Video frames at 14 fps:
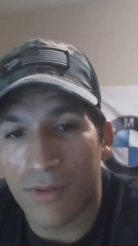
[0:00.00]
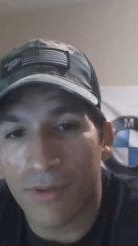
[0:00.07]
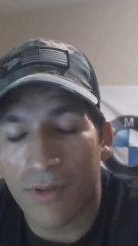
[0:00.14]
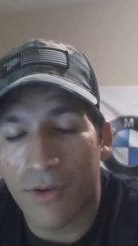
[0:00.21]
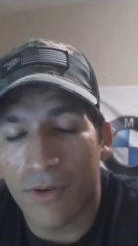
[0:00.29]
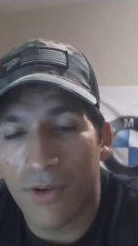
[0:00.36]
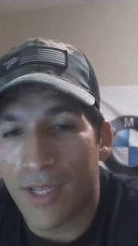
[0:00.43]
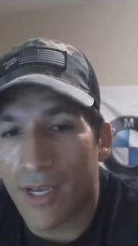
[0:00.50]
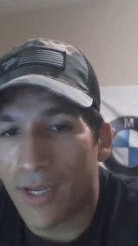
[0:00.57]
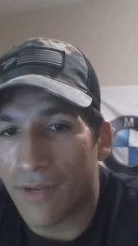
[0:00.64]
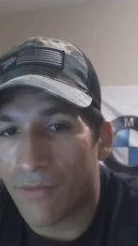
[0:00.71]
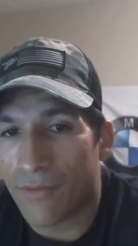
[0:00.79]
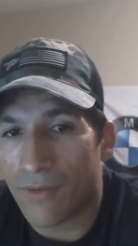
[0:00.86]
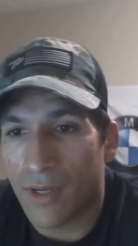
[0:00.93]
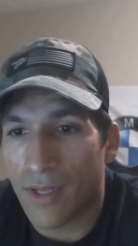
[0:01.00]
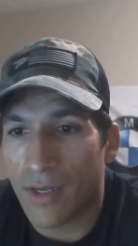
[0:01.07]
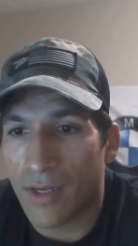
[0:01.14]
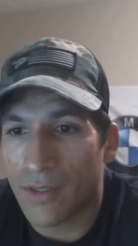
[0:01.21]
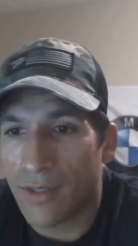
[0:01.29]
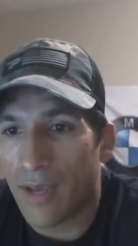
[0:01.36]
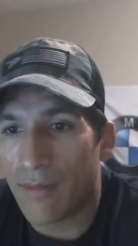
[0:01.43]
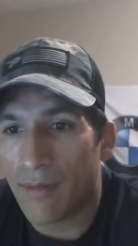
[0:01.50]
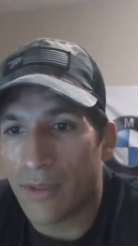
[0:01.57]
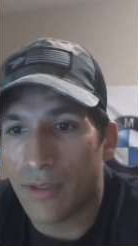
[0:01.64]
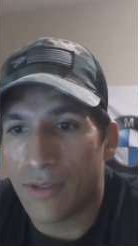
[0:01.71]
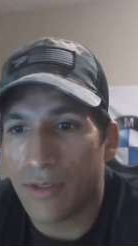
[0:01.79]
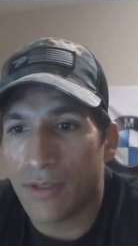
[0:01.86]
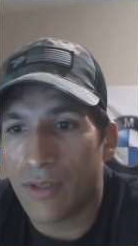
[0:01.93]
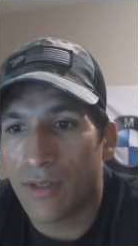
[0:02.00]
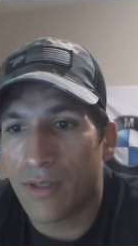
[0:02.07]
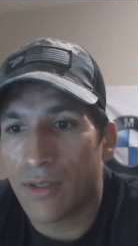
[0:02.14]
I only had a front end damage.